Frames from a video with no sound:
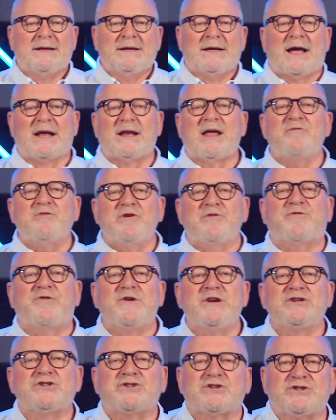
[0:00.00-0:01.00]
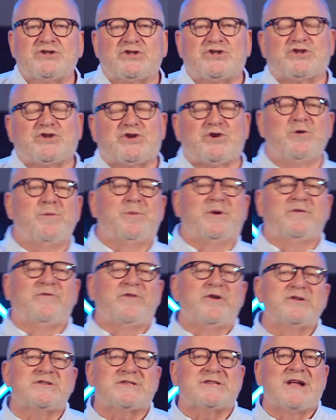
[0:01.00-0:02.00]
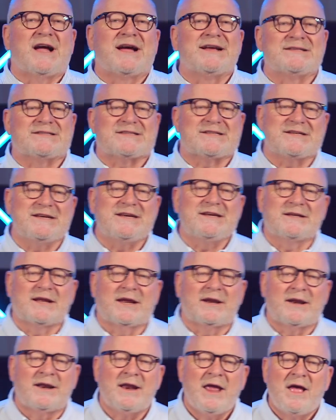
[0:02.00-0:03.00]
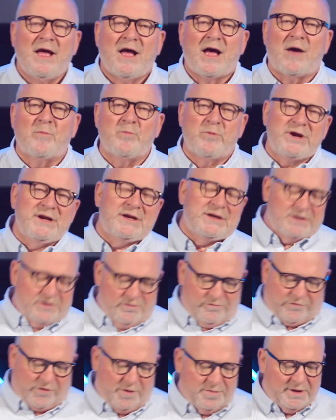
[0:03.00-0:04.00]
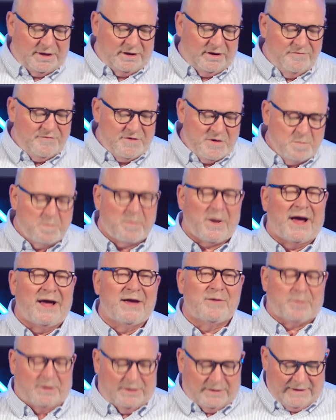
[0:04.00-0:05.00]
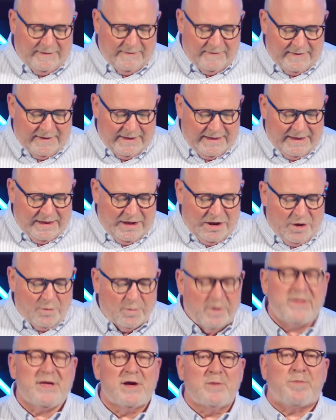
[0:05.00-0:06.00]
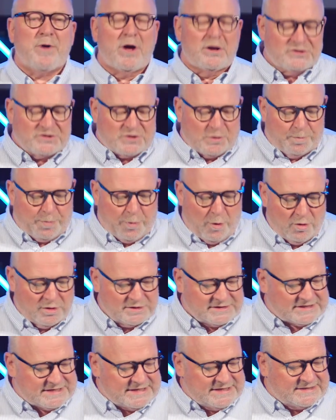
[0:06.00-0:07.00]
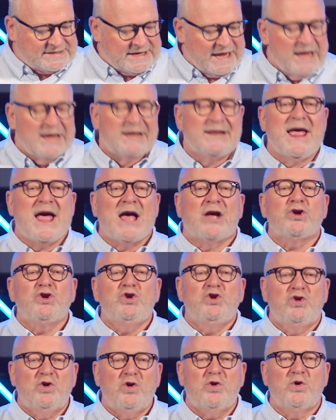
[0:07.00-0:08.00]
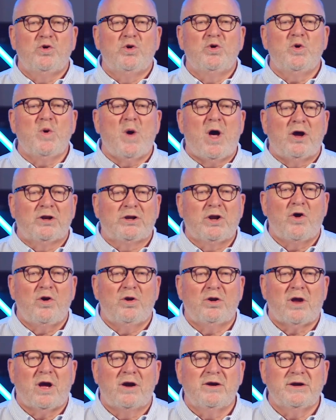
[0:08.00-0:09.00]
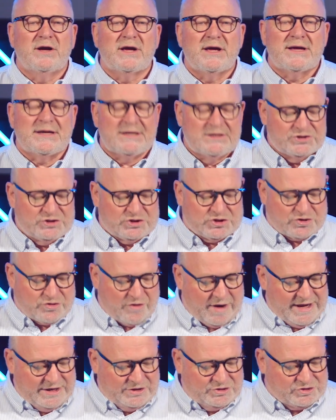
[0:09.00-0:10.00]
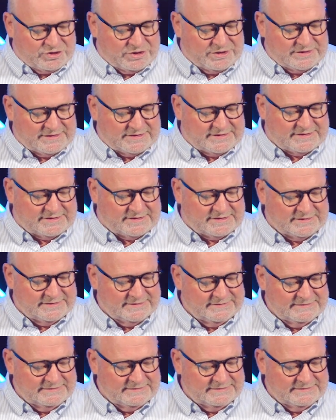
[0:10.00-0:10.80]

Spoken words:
I love Ephesians 2 and verse 19, and I'm reading it from the Living Bible, where the Apostle Paul says, now you are no longer strangers,